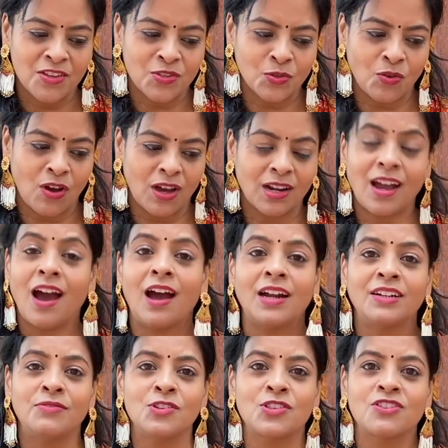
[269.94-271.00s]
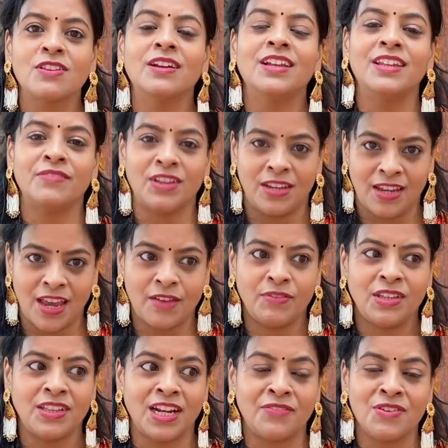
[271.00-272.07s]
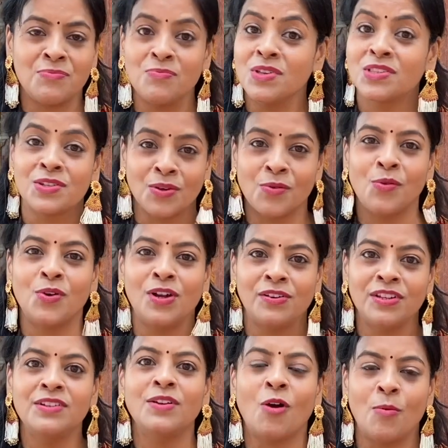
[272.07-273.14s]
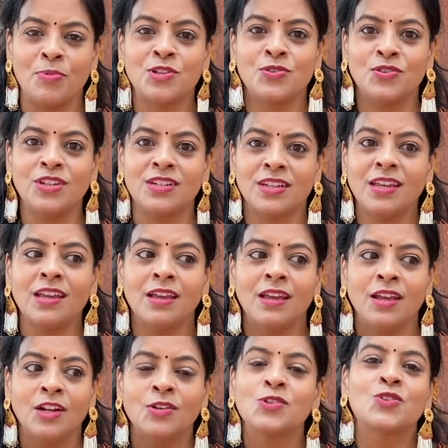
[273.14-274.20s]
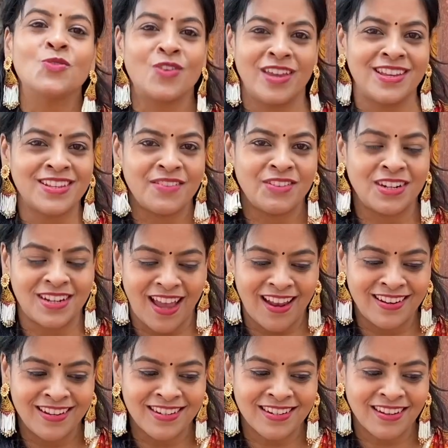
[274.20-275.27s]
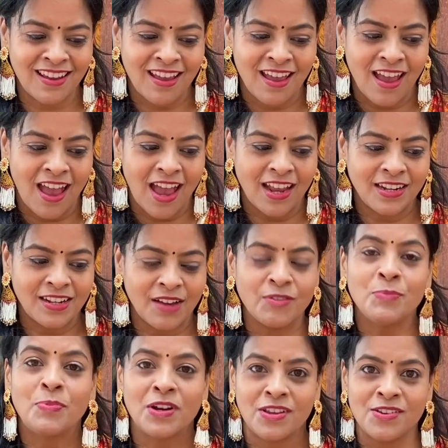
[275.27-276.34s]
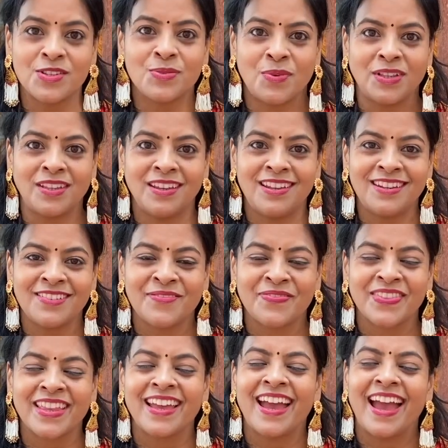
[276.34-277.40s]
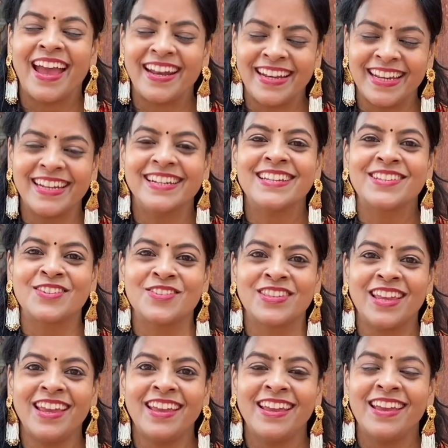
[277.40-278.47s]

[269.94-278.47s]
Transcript: So our heart was really very heavy that we missed a golden opportunity to showcase our talent, and our prayers were there. And needless to say,